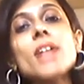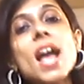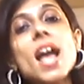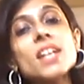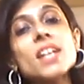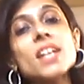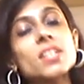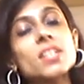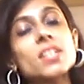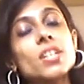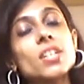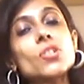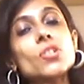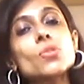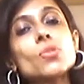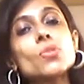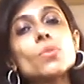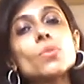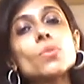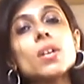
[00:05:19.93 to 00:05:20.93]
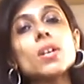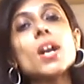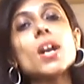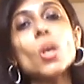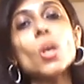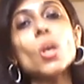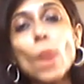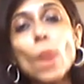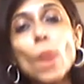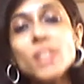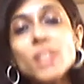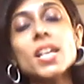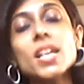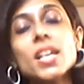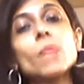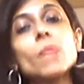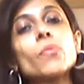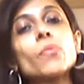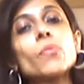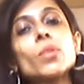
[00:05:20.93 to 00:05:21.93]
at and into quite
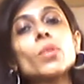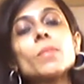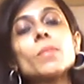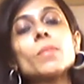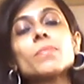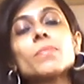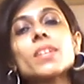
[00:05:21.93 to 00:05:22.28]
helpful.